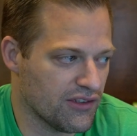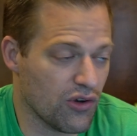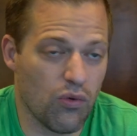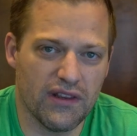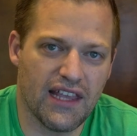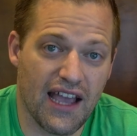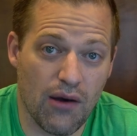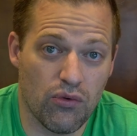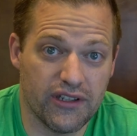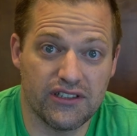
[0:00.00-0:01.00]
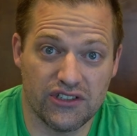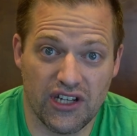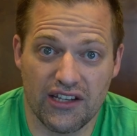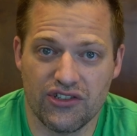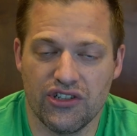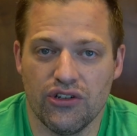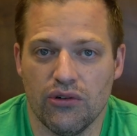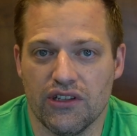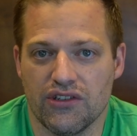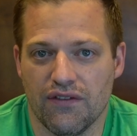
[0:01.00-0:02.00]
So one thing I would suggest too
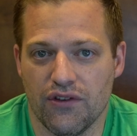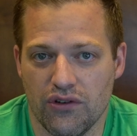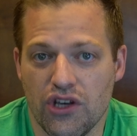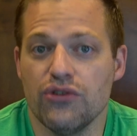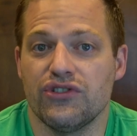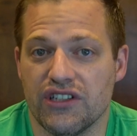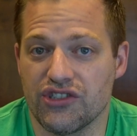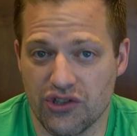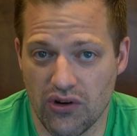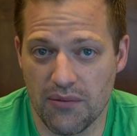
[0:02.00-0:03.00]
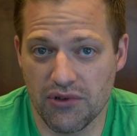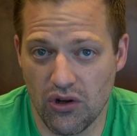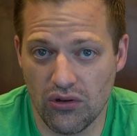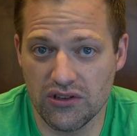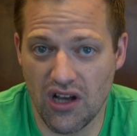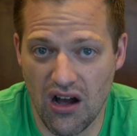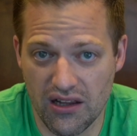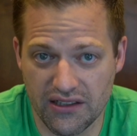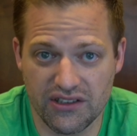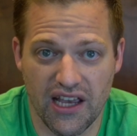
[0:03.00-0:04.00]
is if you use this script, cold
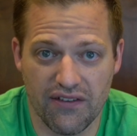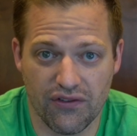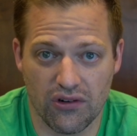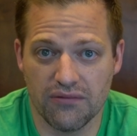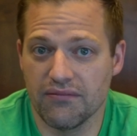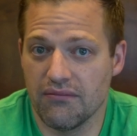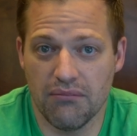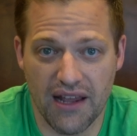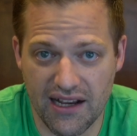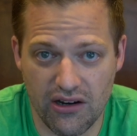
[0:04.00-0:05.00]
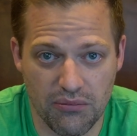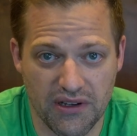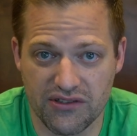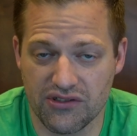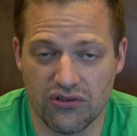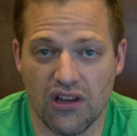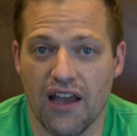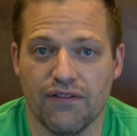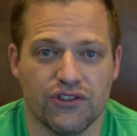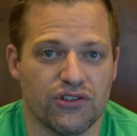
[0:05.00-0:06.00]
calling, say for Medicare business or
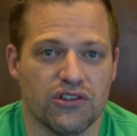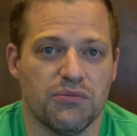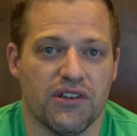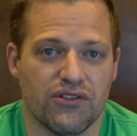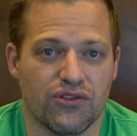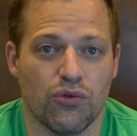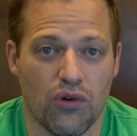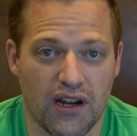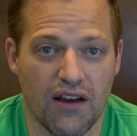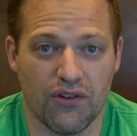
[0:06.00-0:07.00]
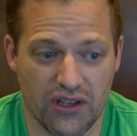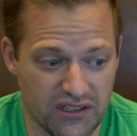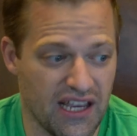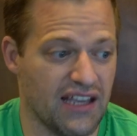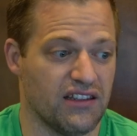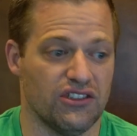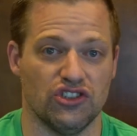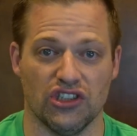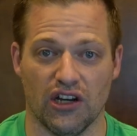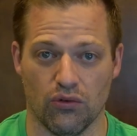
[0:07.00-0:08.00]
life insurance business or whatever, you can take the
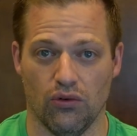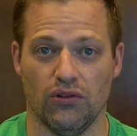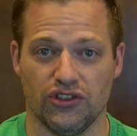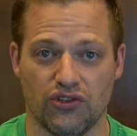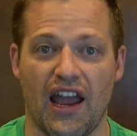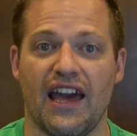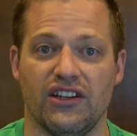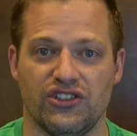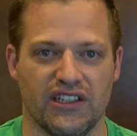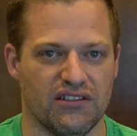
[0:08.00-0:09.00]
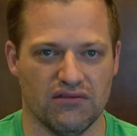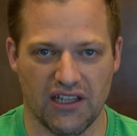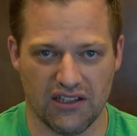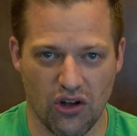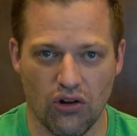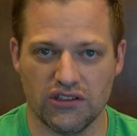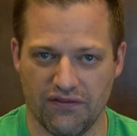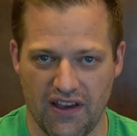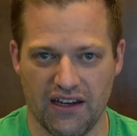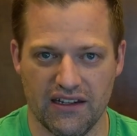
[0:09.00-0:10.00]
general strategy and, and
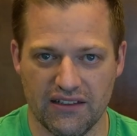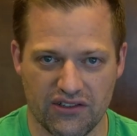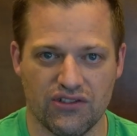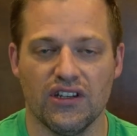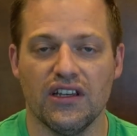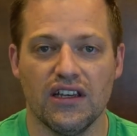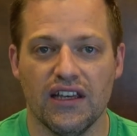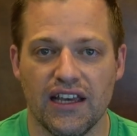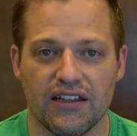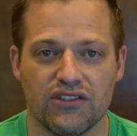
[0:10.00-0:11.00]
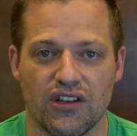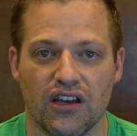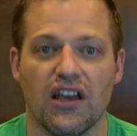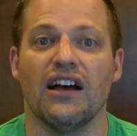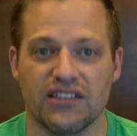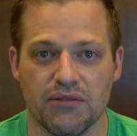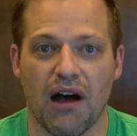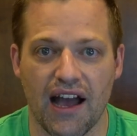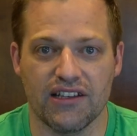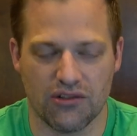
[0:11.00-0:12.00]
cultivate it. It's it's uh,
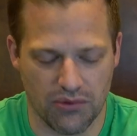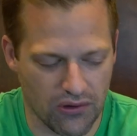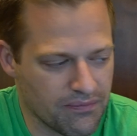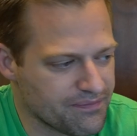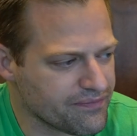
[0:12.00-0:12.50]
customizable.